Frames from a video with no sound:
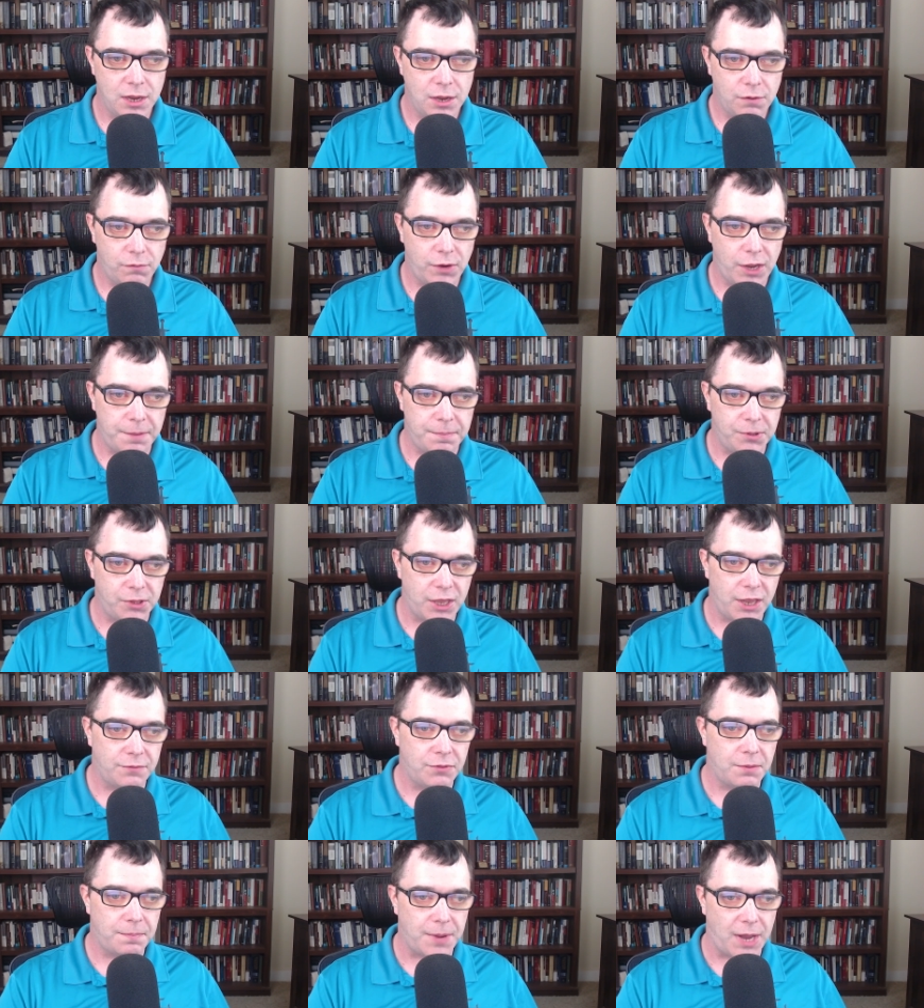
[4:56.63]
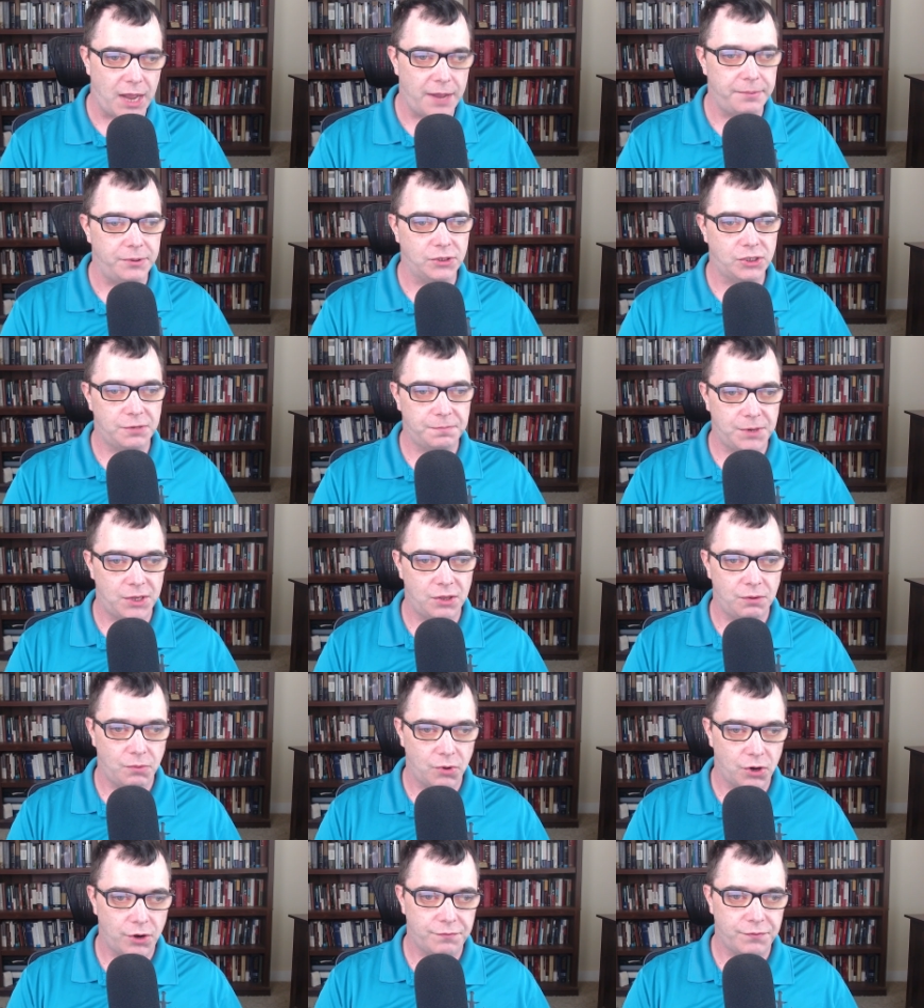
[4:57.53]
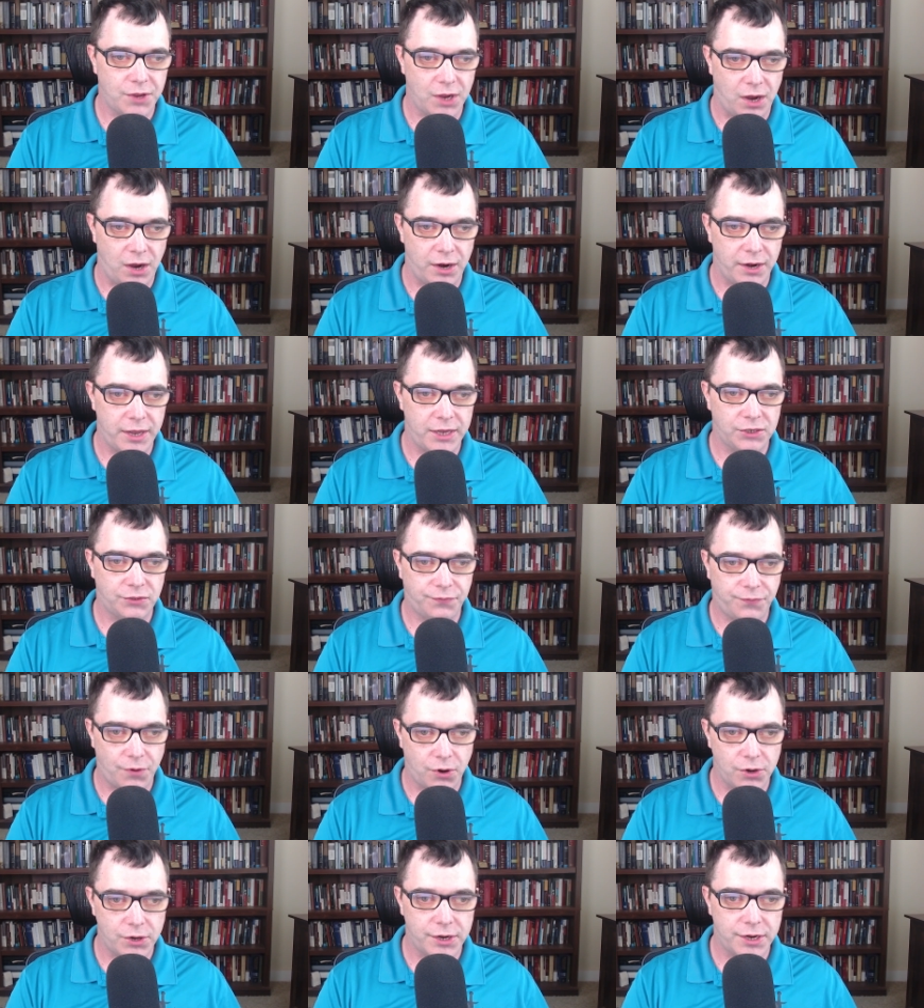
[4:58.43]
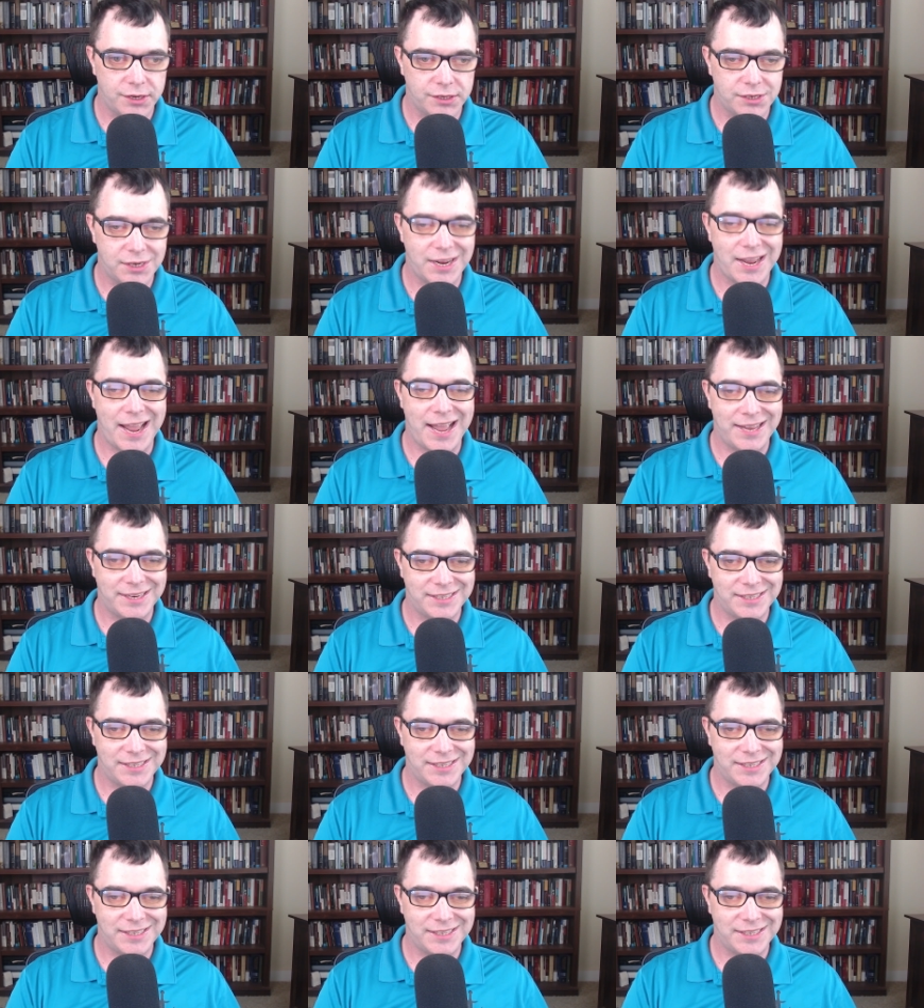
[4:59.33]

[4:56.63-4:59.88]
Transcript: we believe the Bible to be the Word of God as far as it